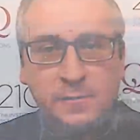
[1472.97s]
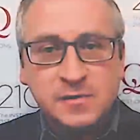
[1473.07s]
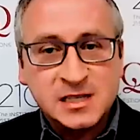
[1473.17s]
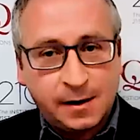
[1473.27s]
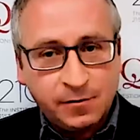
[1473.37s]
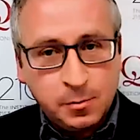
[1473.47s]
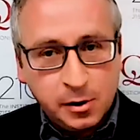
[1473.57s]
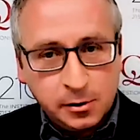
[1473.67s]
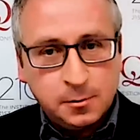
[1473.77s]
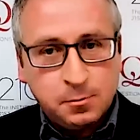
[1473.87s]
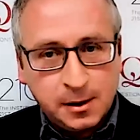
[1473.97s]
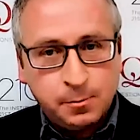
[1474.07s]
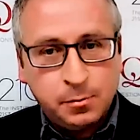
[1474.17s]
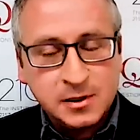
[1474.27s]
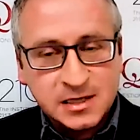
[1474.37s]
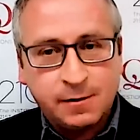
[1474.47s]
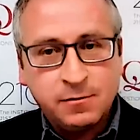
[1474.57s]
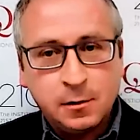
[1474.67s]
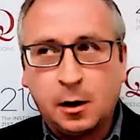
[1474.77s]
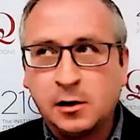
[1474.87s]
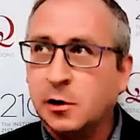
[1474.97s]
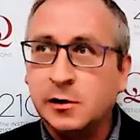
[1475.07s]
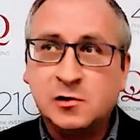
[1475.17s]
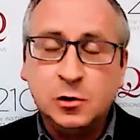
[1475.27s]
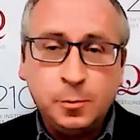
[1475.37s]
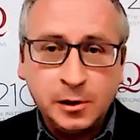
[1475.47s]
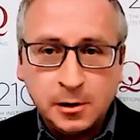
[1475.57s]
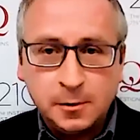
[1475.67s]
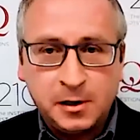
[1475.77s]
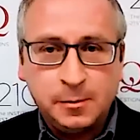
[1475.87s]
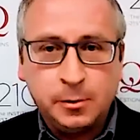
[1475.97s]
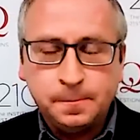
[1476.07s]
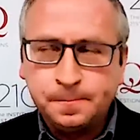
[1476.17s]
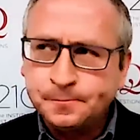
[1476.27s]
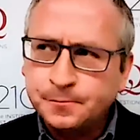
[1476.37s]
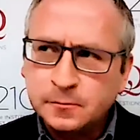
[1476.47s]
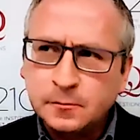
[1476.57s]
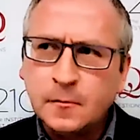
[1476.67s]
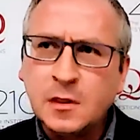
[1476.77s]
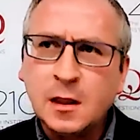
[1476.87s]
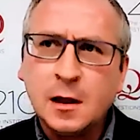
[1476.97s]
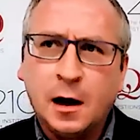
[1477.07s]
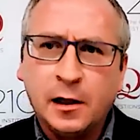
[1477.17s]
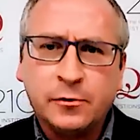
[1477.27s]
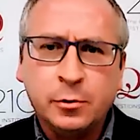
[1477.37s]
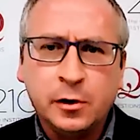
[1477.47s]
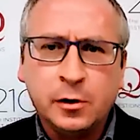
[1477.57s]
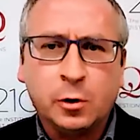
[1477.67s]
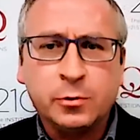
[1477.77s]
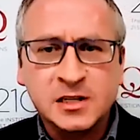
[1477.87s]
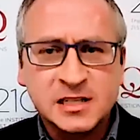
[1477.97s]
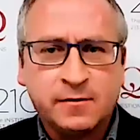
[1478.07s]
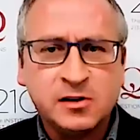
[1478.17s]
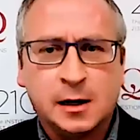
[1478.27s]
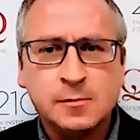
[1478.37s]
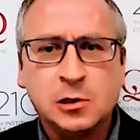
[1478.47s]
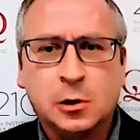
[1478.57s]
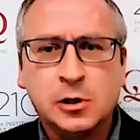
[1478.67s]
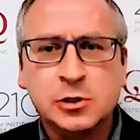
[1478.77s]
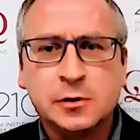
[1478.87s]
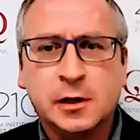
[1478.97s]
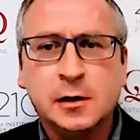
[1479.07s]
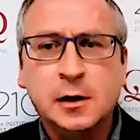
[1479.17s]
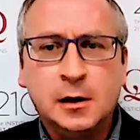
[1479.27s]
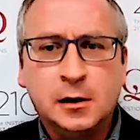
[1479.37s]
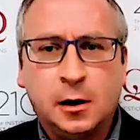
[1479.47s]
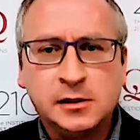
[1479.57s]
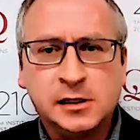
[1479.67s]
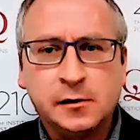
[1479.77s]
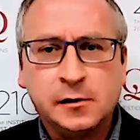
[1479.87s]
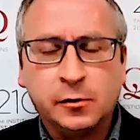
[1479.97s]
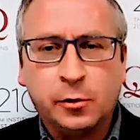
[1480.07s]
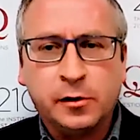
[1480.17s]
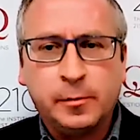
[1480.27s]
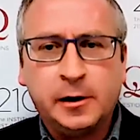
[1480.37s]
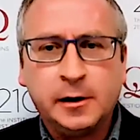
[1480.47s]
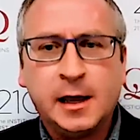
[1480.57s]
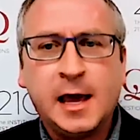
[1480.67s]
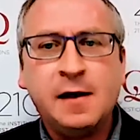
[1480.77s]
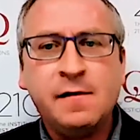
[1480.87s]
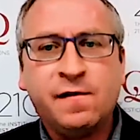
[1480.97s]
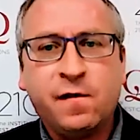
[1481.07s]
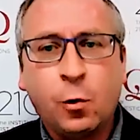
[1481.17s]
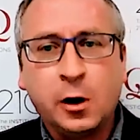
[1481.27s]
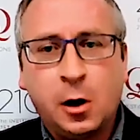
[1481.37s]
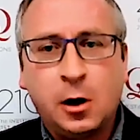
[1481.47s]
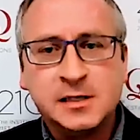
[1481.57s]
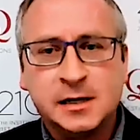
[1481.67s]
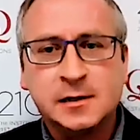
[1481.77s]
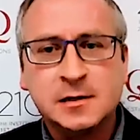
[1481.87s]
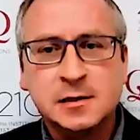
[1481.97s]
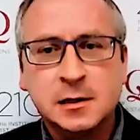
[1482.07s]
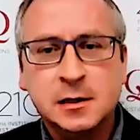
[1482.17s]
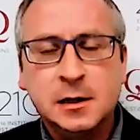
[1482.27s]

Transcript: of 7 billion people, seven, uh, sorry, 2 billion people uh, through the north, which is seven times larger than continental North America, and four continents